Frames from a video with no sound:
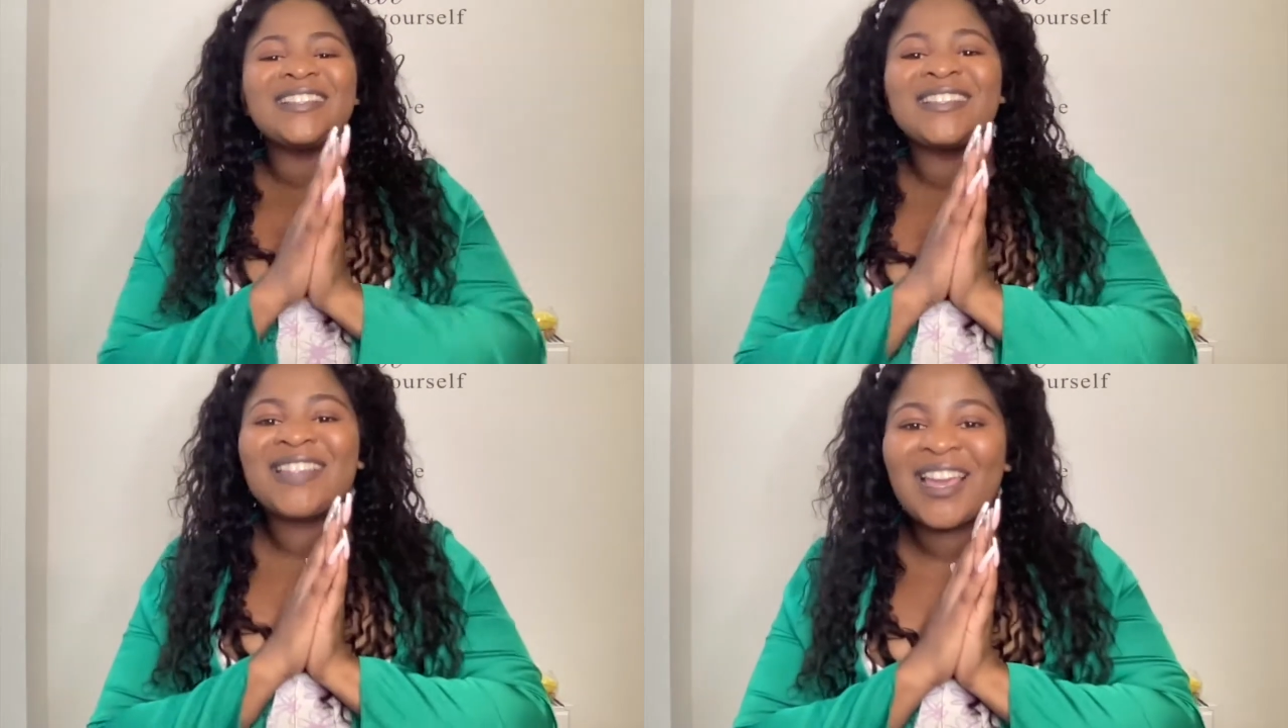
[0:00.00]

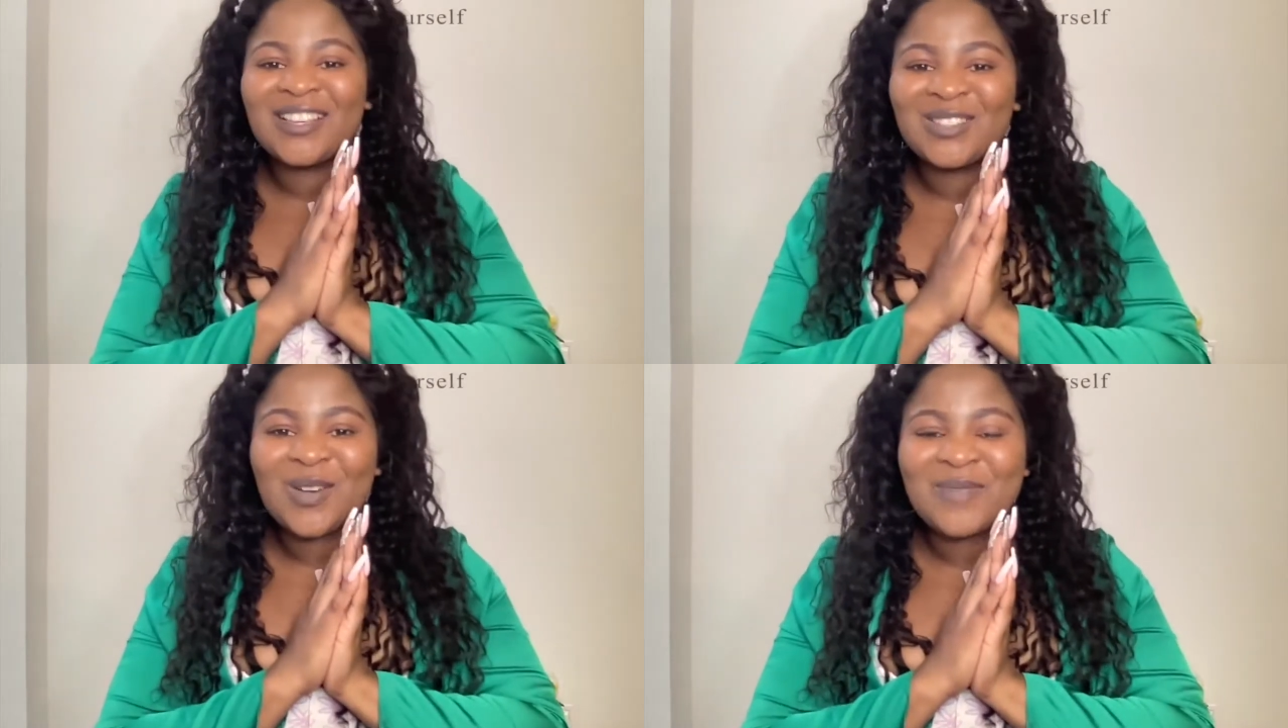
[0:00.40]
Thank
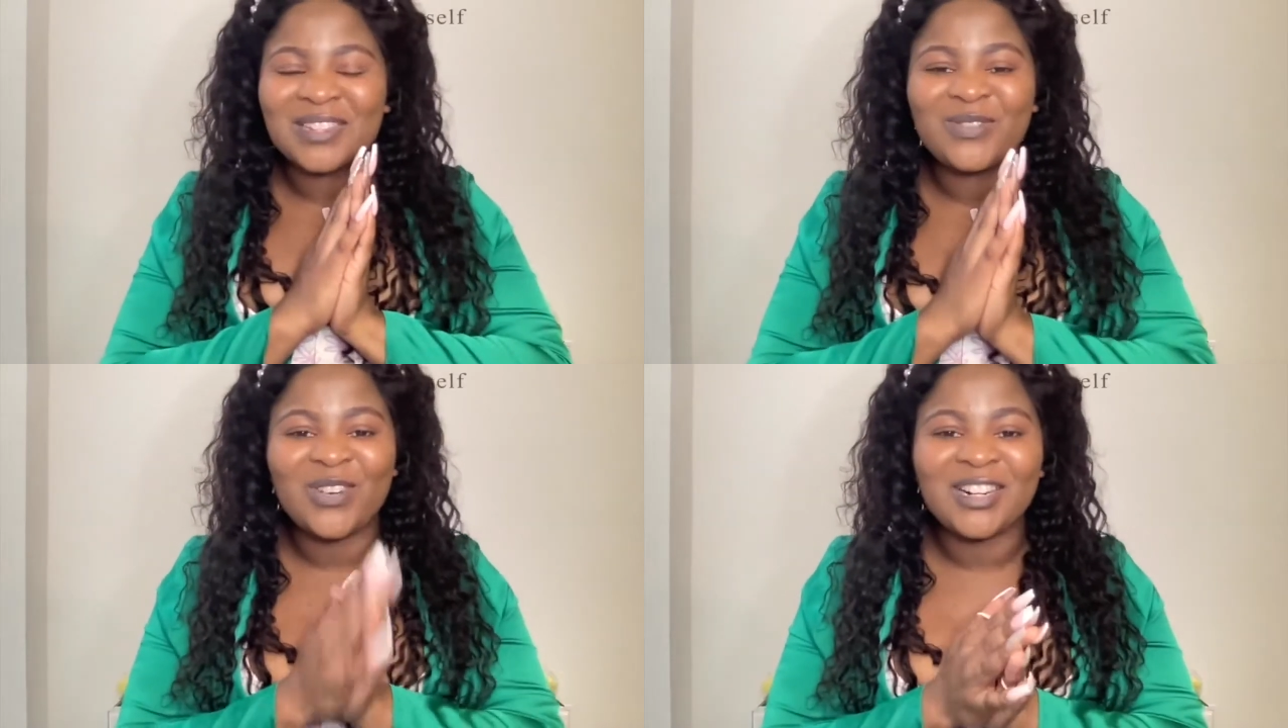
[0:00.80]
you so
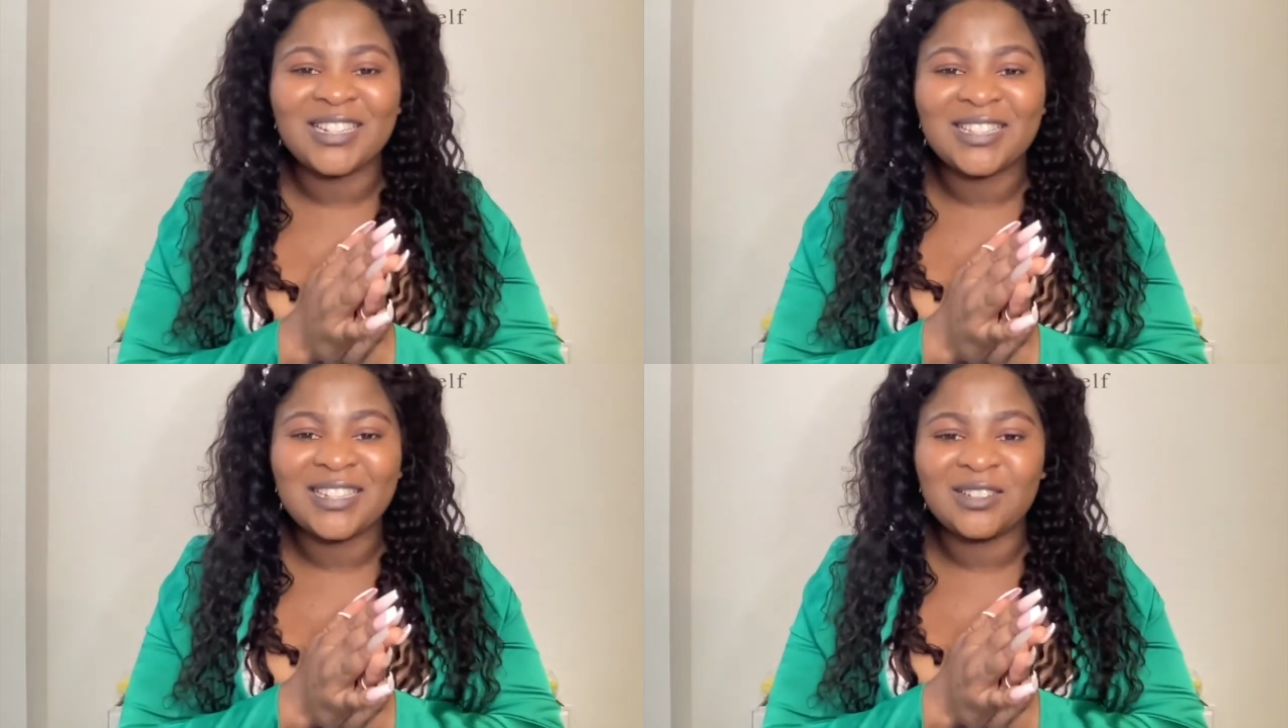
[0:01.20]
much for
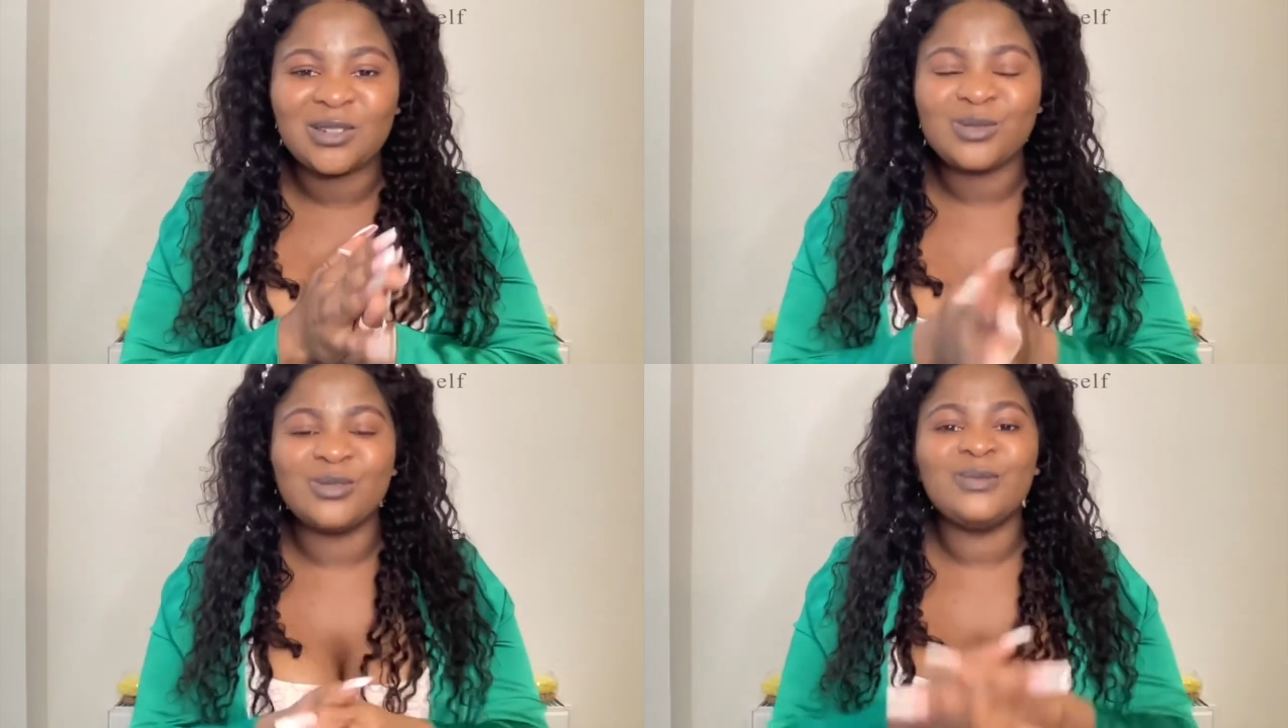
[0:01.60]
listening
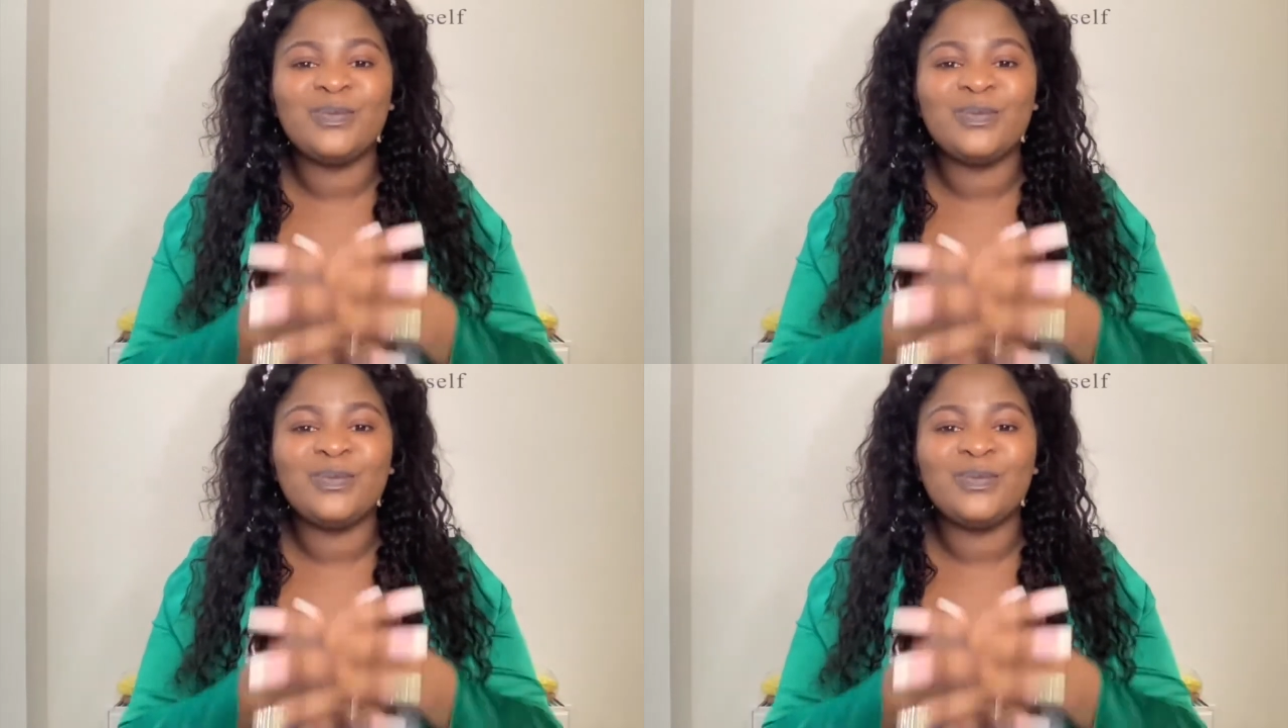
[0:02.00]
to